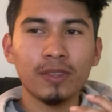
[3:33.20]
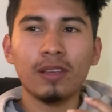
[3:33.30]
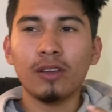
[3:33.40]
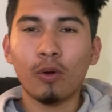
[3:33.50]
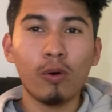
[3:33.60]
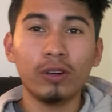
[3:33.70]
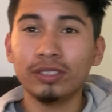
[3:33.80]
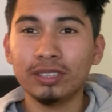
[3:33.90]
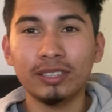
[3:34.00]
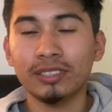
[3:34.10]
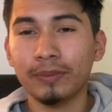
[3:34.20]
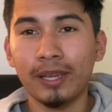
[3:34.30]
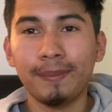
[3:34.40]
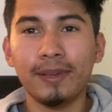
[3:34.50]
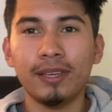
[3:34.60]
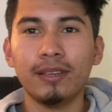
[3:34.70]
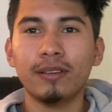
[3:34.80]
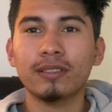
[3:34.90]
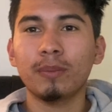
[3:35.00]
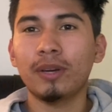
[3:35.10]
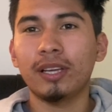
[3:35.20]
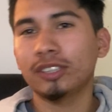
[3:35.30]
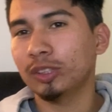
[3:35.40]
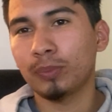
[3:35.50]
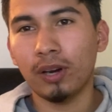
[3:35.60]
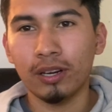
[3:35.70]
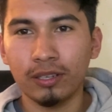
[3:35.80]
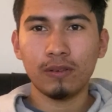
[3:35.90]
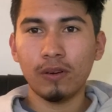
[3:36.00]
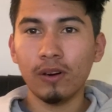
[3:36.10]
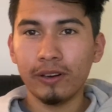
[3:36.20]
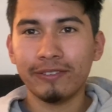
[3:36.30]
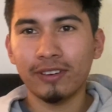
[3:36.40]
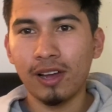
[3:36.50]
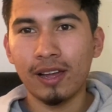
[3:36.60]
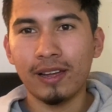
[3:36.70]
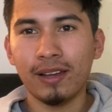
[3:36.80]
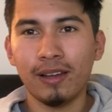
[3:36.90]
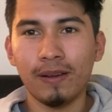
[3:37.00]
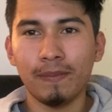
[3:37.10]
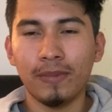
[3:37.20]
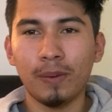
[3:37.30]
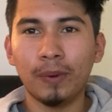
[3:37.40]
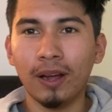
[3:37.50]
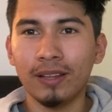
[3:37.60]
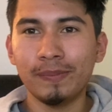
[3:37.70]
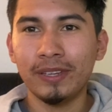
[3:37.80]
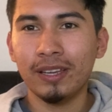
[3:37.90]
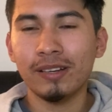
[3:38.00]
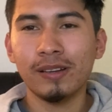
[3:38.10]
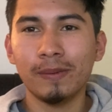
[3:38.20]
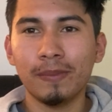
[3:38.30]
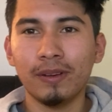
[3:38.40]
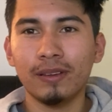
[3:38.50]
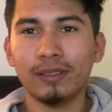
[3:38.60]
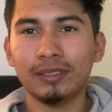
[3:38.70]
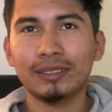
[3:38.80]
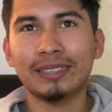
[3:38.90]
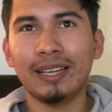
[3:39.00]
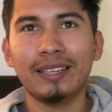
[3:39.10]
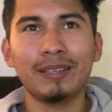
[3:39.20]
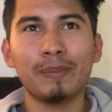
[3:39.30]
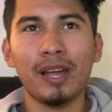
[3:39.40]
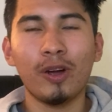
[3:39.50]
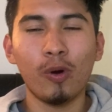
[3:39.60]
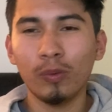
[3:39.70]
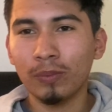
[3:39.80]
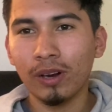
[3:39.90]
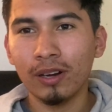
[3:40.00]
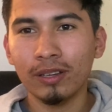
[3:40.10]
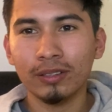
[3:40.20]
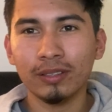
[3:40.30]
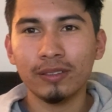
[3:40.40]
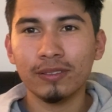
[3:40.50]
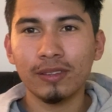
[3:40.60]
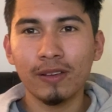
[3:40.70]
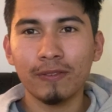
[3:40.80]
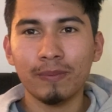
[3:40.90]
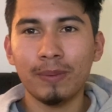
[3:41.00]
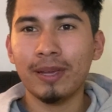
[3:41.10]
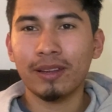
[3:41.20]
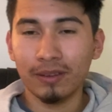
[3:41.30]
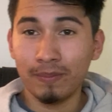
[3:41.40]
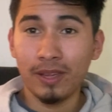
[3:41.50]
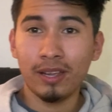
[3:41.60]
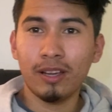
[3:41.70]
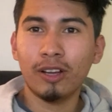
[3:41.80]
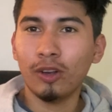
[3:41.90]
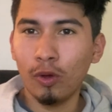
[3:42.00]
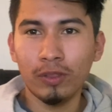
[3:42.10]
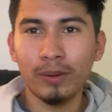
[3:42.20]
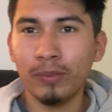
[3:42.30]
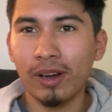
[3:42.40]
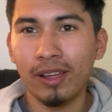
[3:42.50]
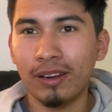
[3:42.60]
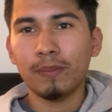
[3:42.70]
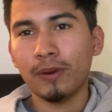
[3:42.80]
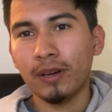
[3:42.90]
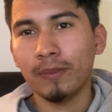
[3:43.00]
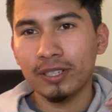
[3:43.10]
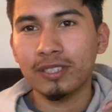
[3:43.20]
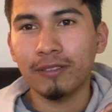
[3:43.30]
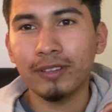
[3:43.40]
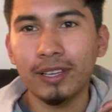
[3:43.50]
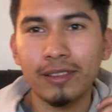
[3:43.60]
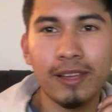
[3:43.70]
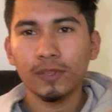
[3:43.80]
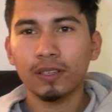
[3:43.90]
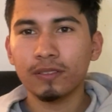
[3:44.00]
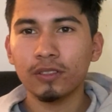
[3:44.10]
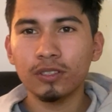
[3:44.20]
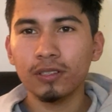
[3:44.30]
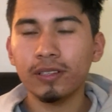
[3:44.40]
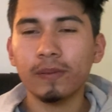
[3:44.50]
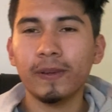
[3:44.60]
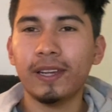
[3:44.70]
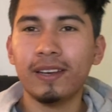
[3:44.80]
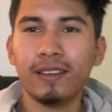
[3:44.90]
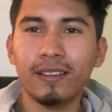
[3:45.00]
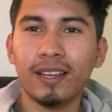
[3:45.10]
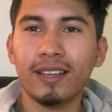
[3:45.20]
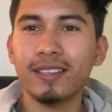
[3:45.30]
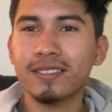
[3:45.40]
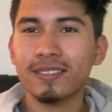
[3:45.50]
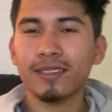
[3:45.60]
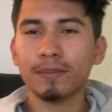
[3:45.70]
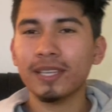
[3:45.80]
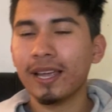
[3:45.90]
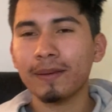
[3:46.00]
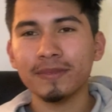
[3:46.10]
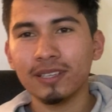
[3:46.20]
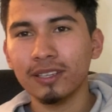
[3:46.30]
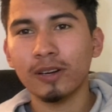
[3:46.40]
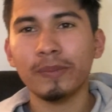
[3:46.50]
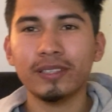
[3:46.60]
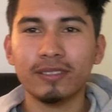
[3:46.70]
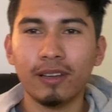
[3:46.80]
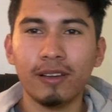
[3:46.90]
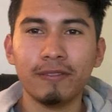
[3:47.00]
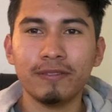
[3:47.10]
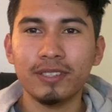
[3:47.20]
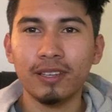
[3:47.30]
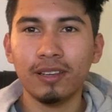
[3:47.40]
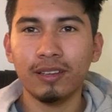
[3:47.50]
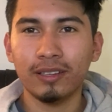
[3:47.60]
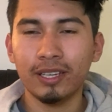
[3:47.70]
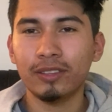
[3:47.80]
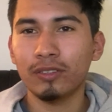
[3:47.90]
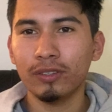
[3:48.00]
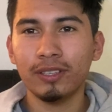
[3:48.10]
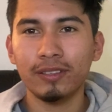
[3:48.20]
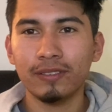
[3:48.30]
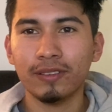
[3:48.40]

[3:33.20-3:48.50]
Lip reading: courses, maybe someone else's product, or if not, I'll probably end up selling my own product and stuff. Maybe I can make a clothing brand, pretty much stuff like that. It's usually the beginning that gets sometimes a little bit tough to get through these